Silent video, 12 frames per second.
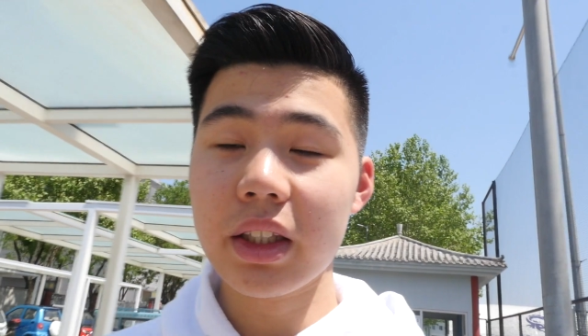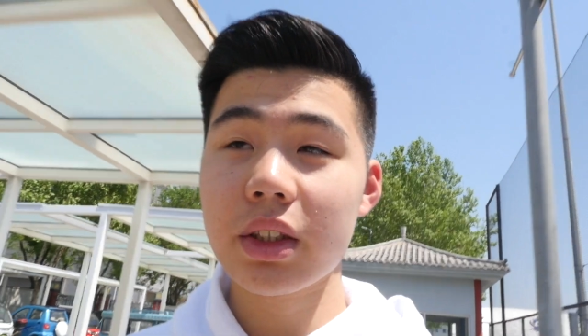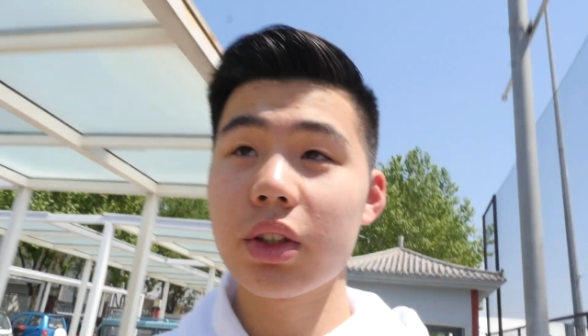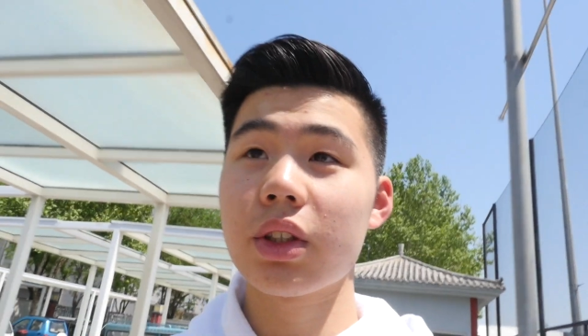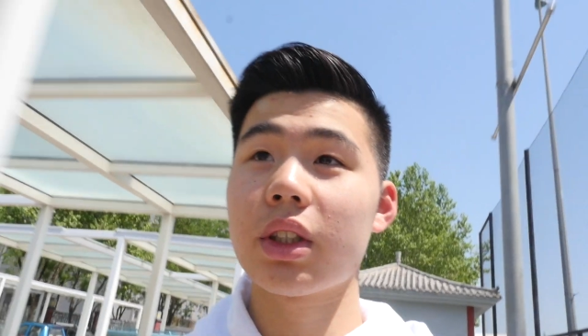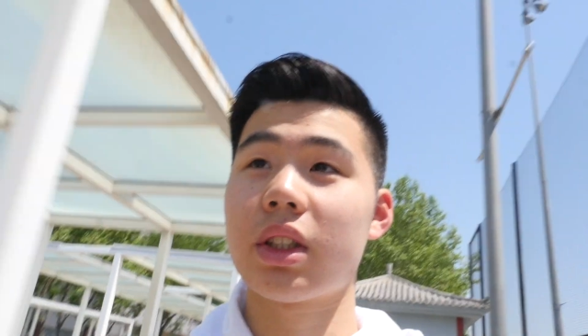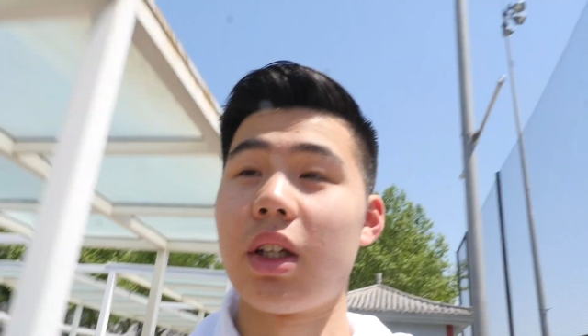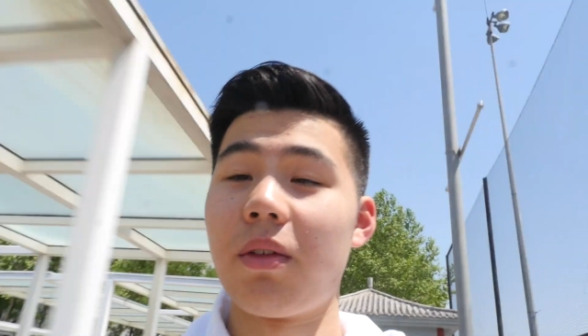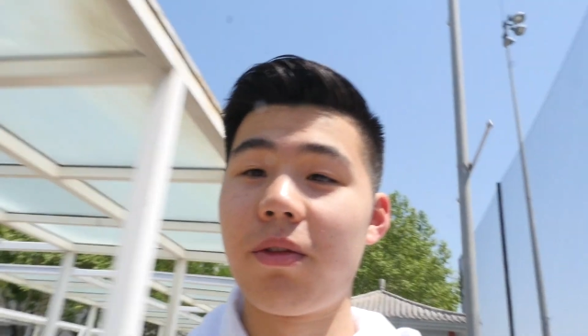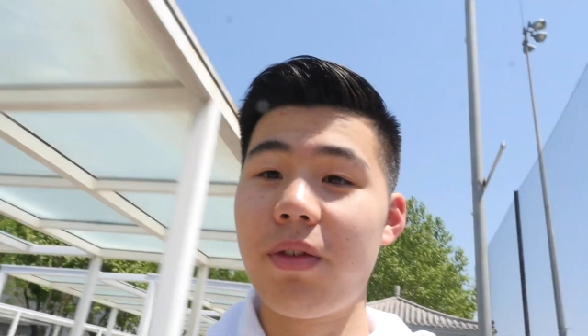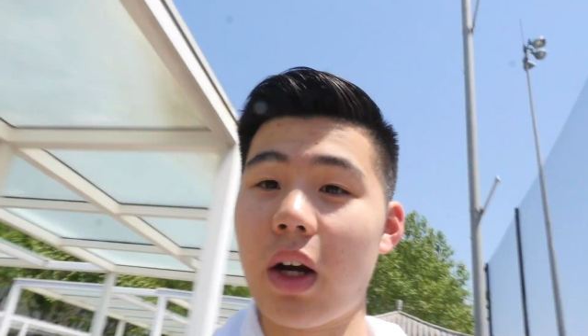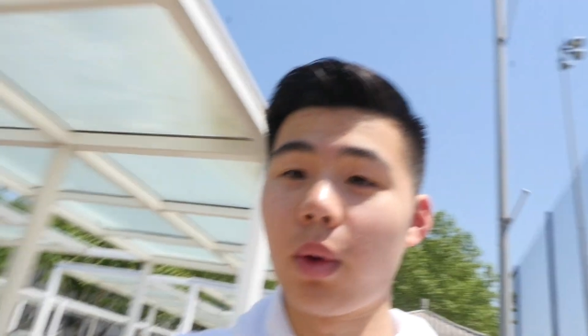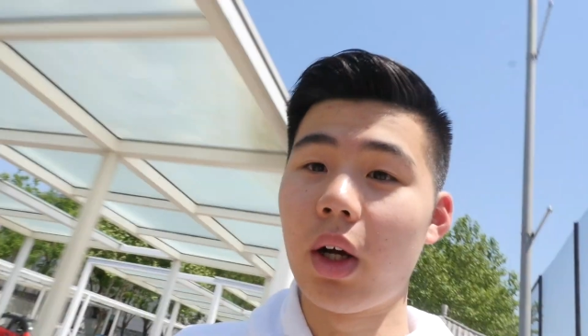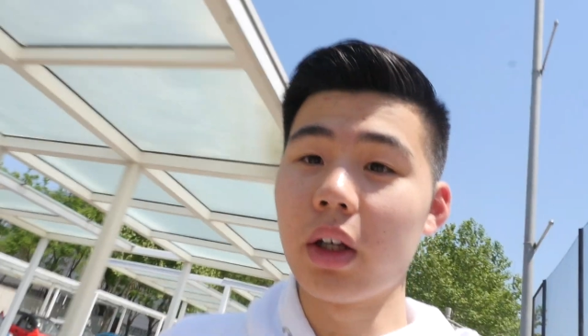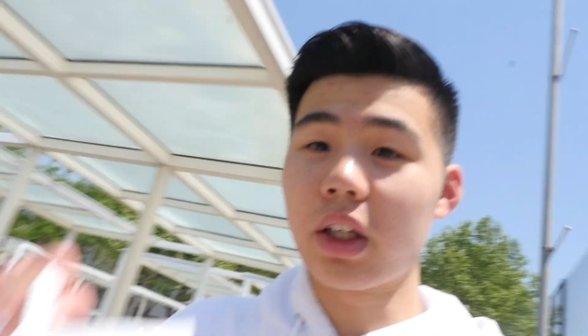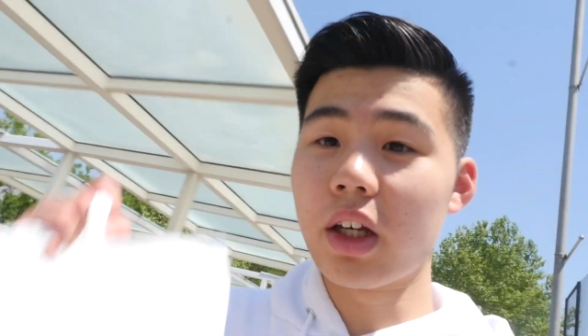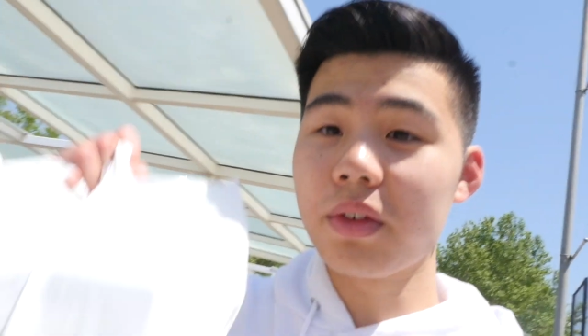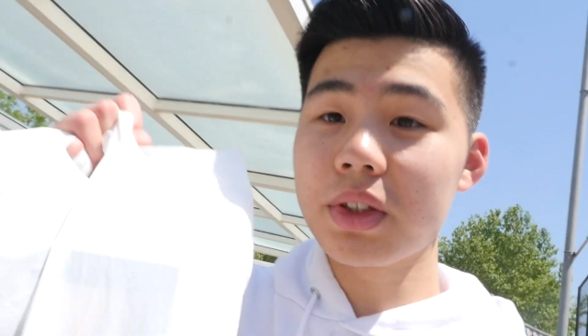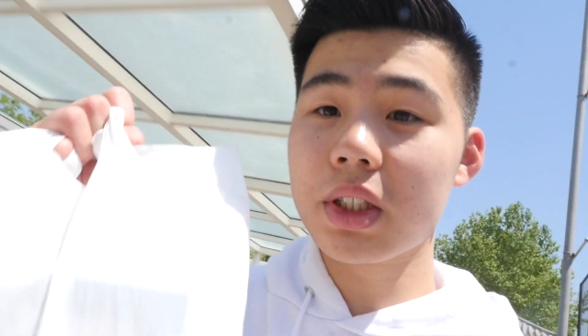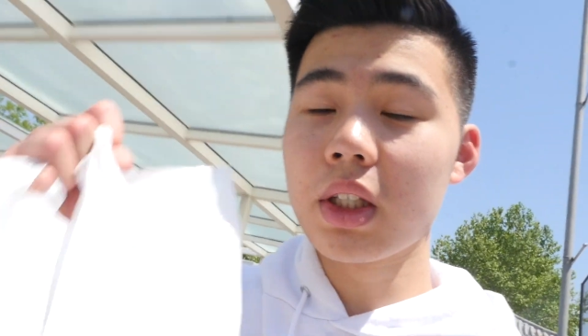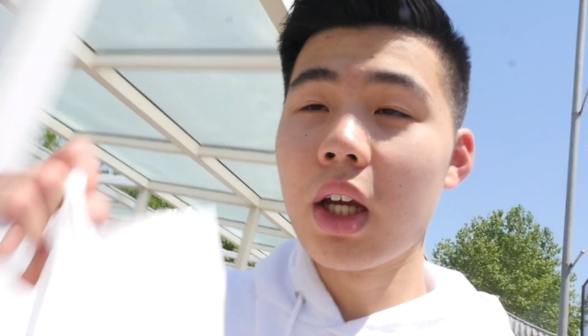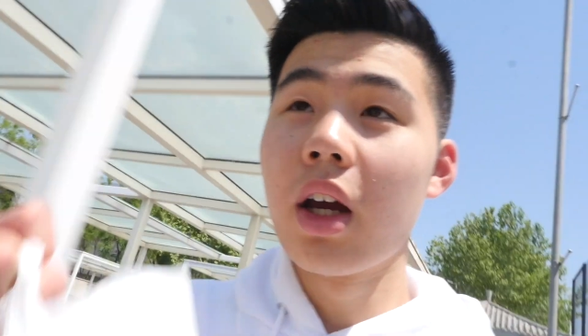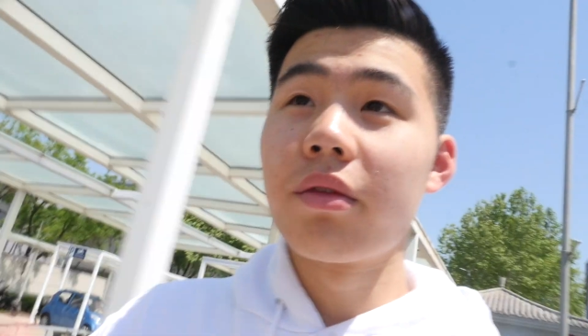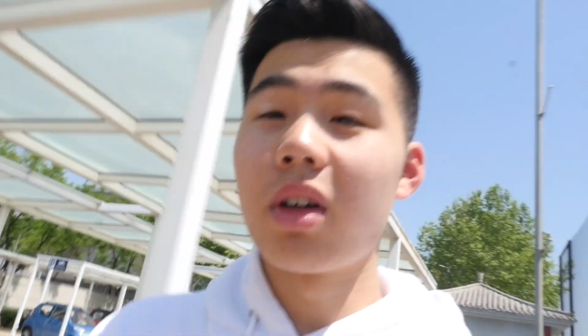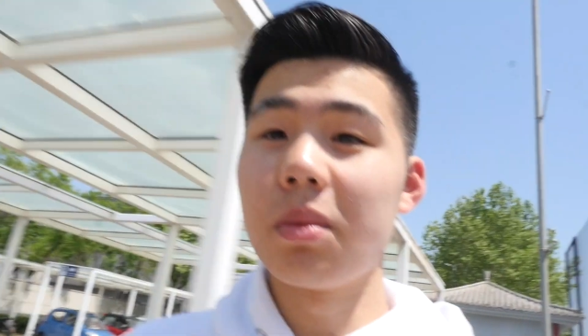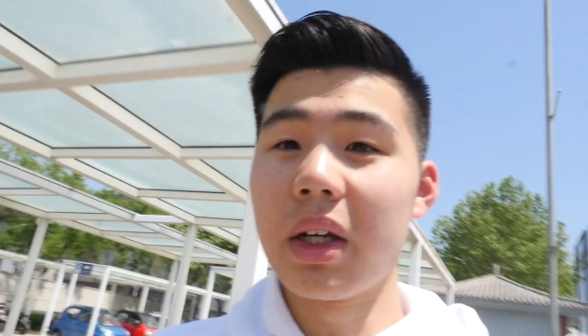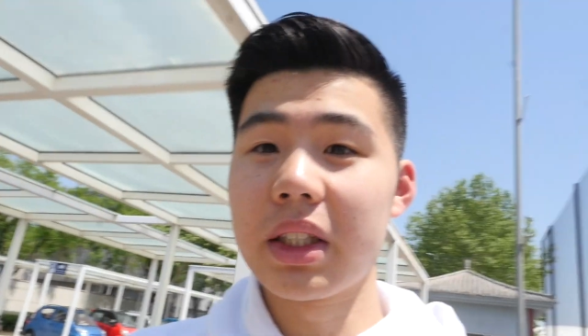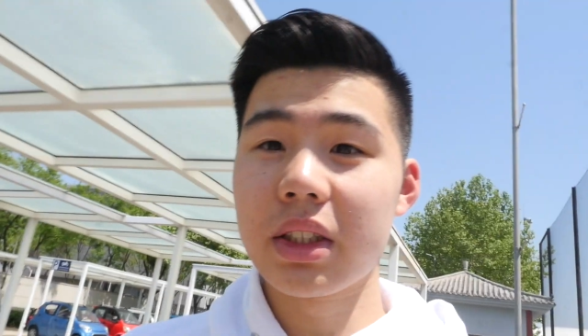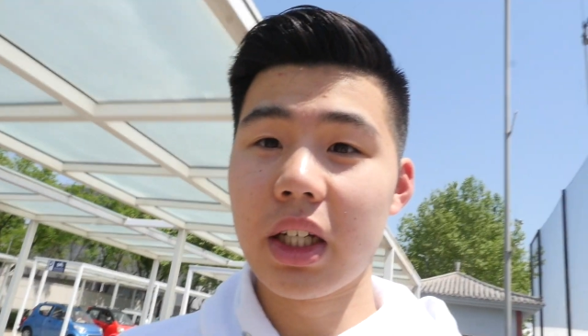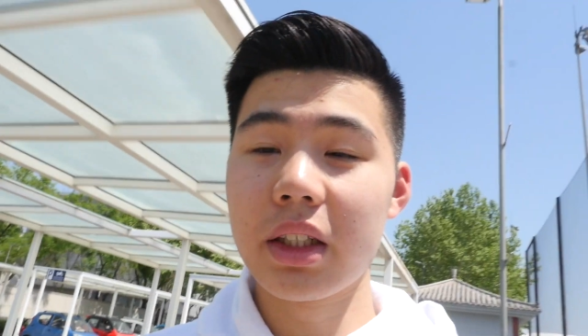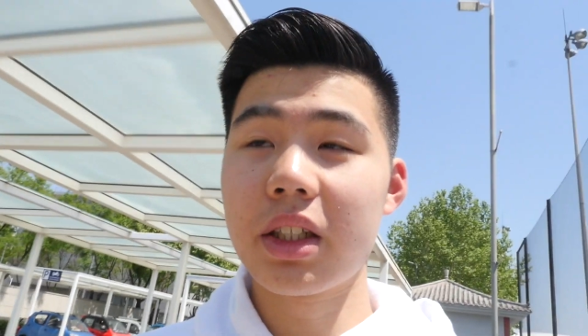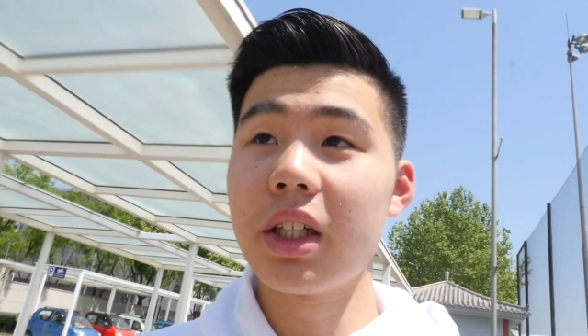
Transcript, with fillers: These are just some farewell gifts from my psych